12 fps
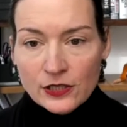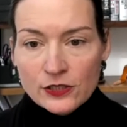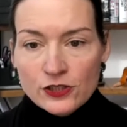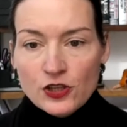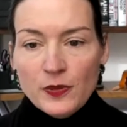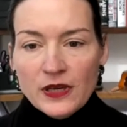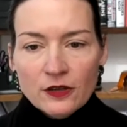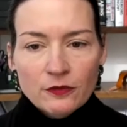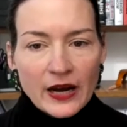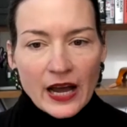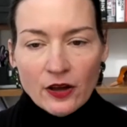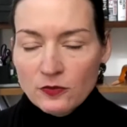to be
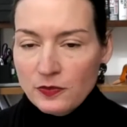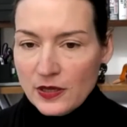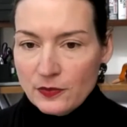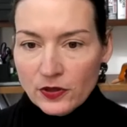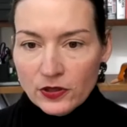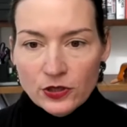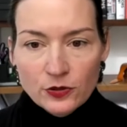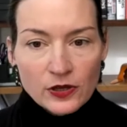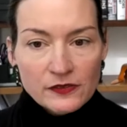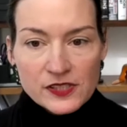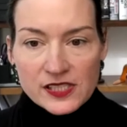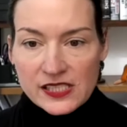around people who
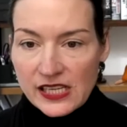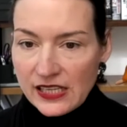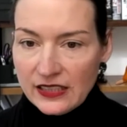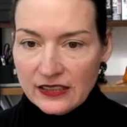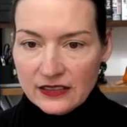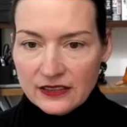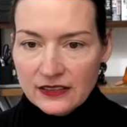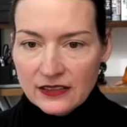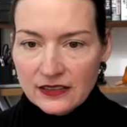have seen